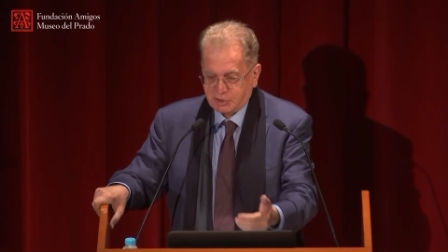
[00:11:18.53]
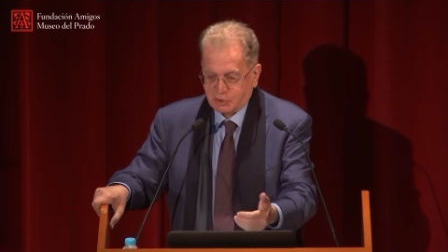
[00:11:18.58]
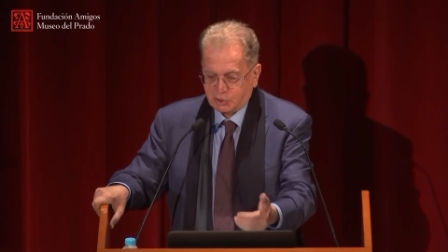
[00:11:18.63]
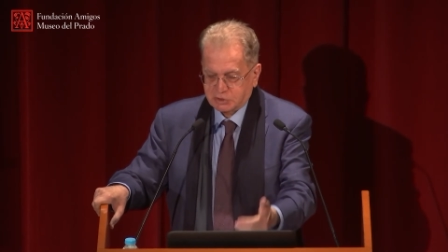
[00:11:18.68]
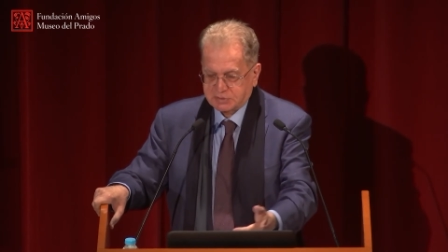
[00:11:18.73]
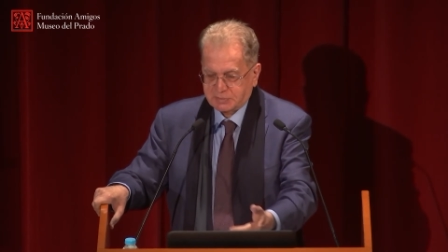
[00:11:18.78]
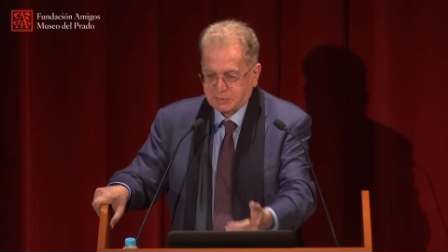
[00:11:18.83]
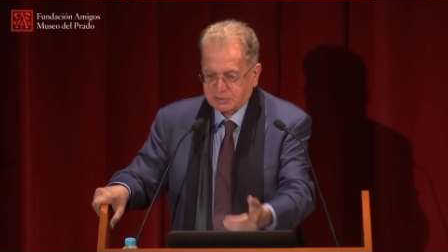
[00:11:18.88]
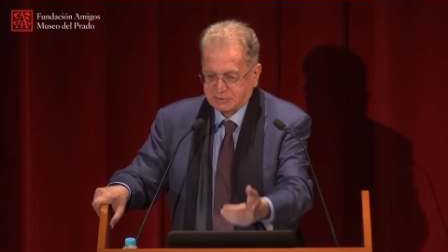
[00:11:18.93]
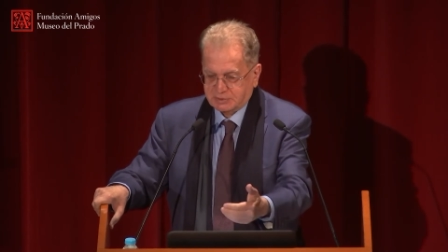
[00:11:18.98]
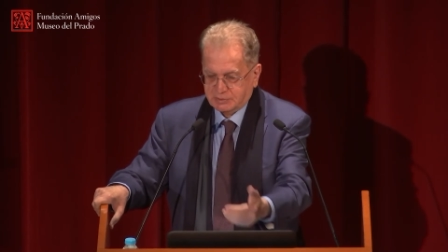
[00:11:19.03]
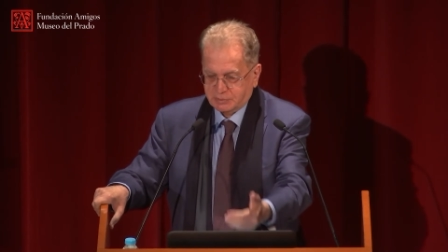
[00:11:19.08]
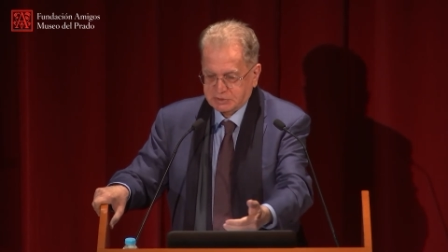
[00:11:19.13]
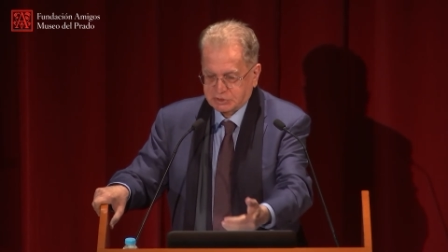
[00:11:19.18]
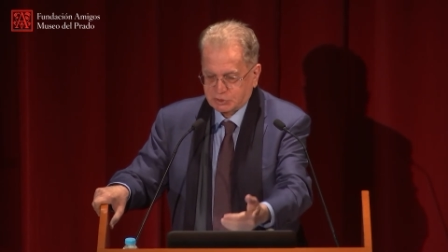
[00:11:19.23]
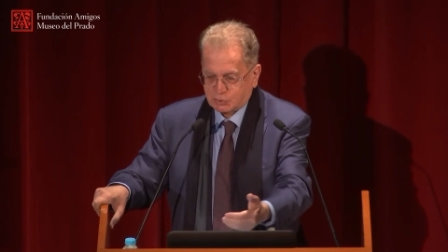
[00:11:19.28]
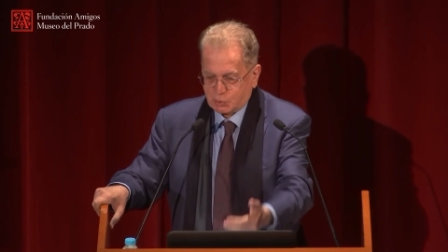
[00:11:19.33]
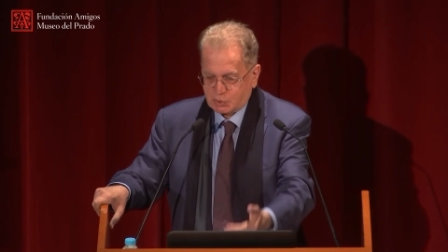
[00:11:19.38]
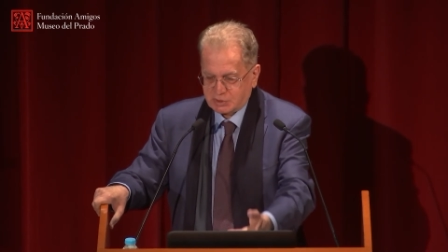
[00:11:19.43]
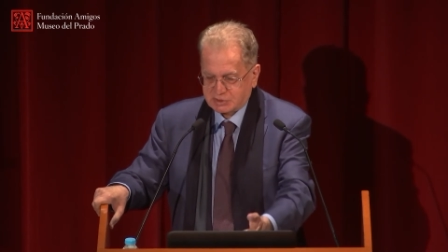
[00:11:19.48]
hospital
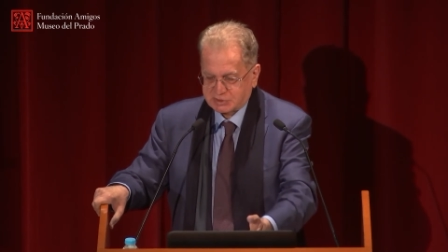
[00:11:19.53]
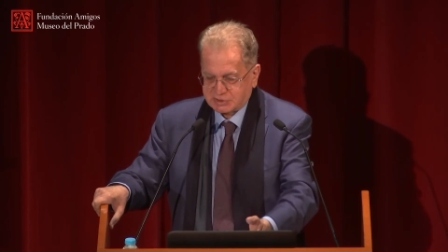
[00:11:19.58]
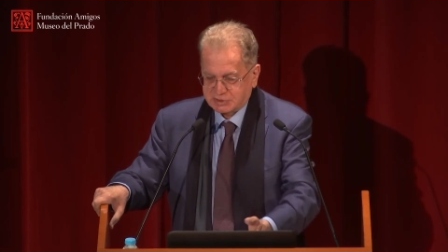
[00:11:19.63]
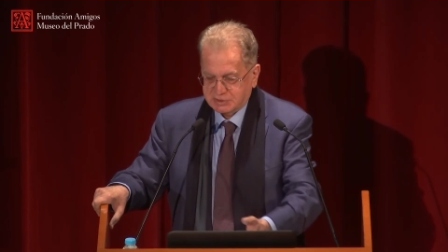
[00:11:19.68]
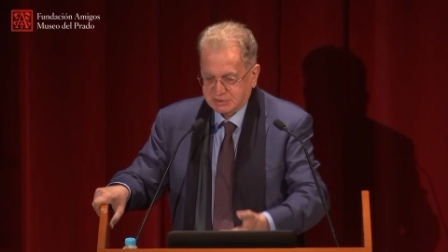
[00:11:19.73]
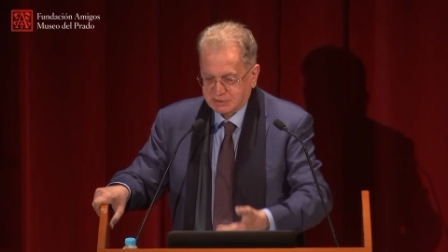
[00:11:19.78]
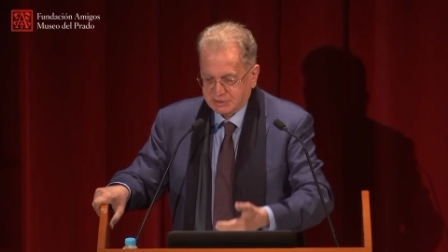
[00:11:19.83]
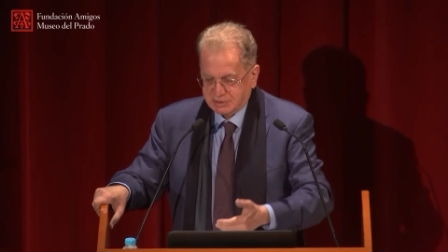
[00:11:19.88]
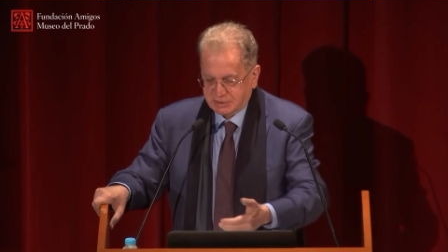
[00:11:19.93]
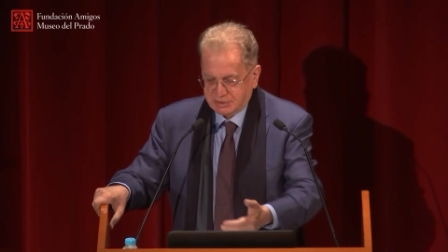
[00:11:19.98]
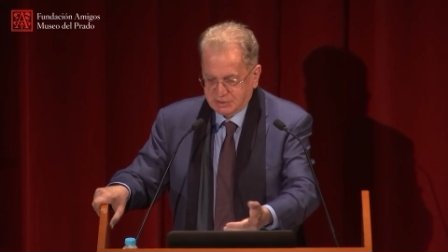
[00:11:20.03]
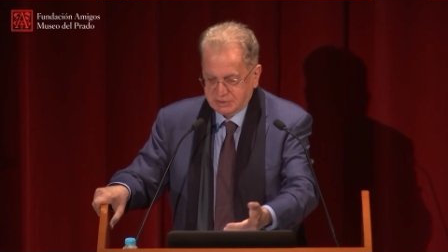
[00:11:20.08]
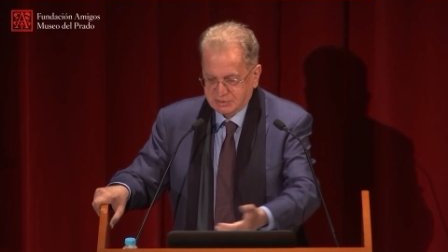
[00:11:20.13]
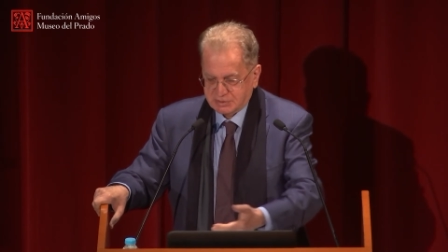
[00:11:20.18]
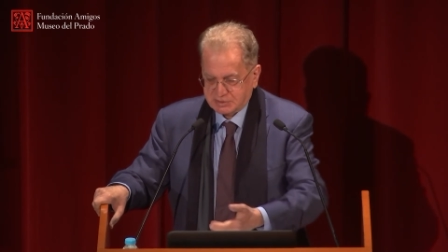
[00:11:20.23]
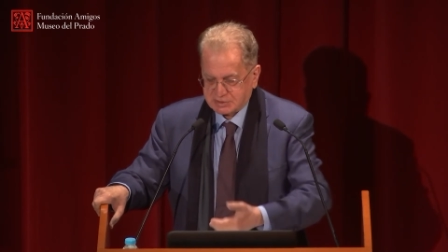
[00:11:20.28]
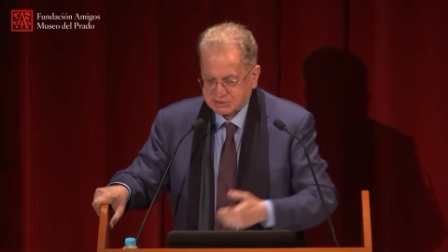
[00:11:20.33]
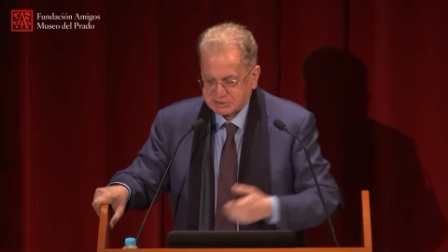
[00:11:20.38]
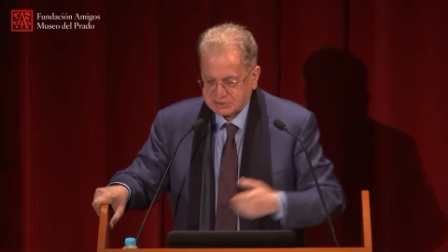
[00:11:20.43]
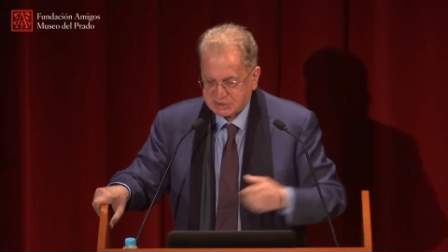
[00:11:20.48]
which was in
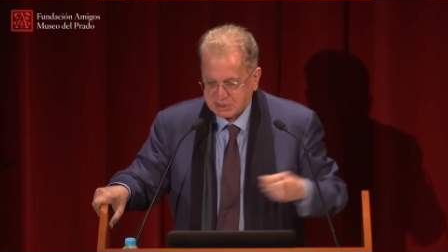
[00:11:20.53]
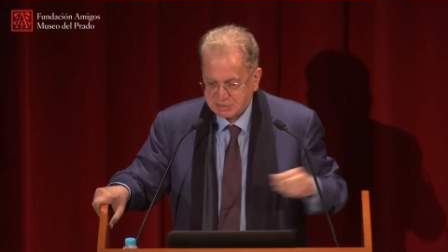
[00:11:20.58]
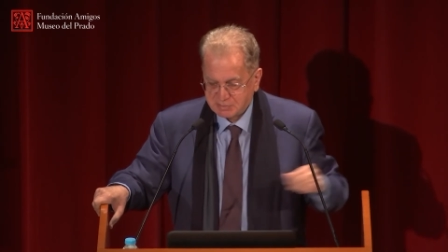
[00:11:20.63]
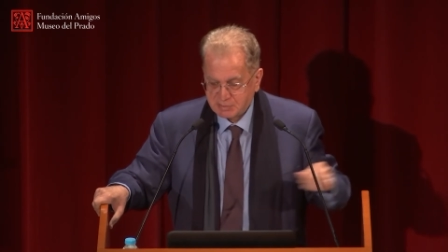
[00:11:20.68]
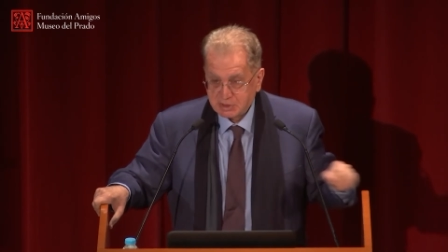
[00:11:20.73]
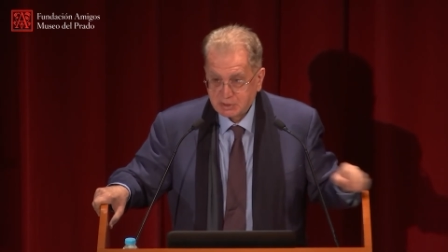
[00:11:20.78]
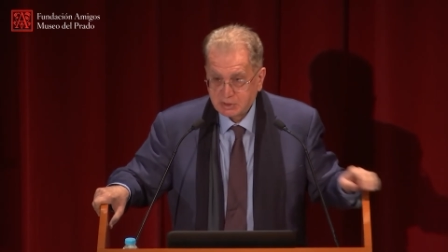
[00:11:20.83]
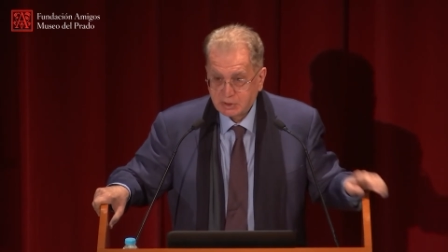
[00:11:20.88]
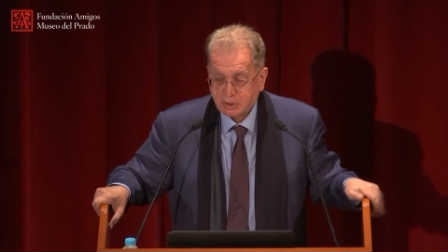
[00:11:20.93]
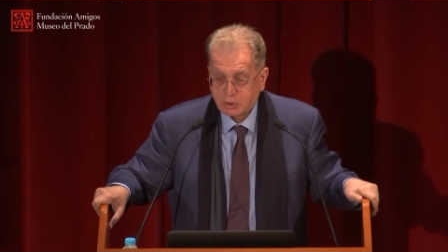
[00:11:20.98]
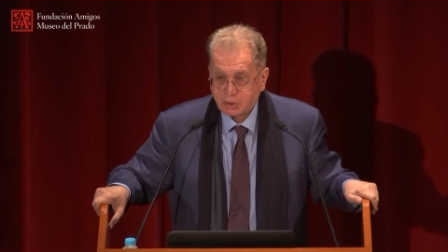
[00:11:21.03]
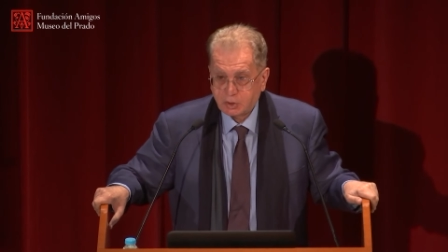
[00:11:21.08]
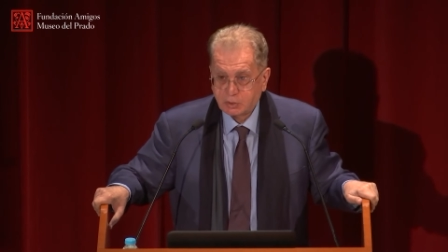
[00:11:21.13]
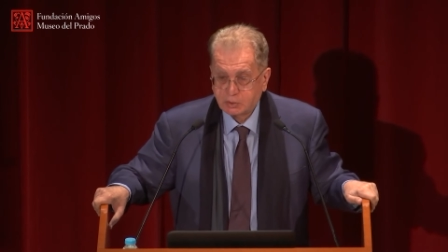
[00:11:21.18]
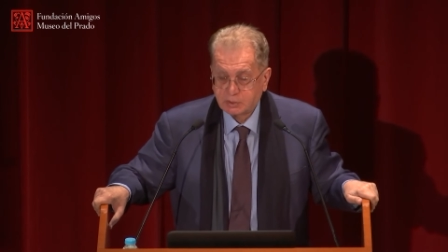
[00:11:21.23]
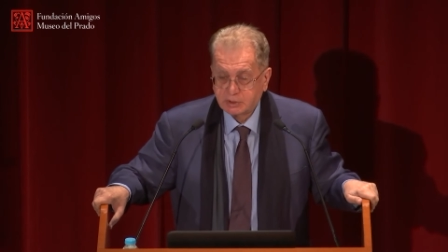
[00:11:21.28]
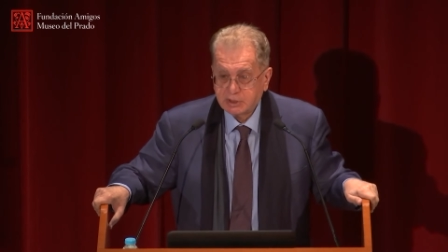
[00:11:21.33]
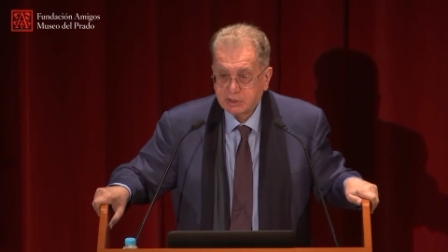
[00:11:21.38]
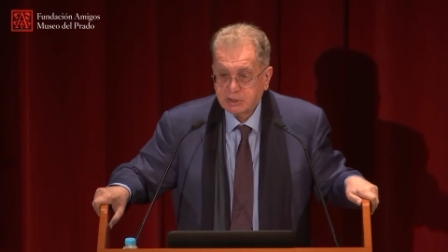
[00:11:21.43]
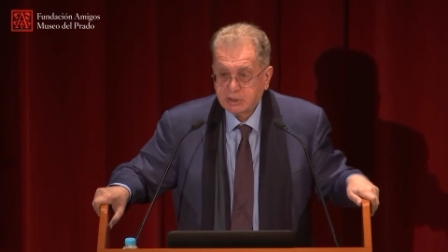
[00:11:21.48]
the same
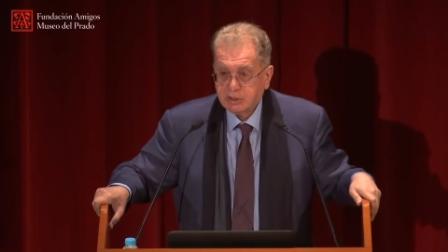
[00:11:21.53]
hall.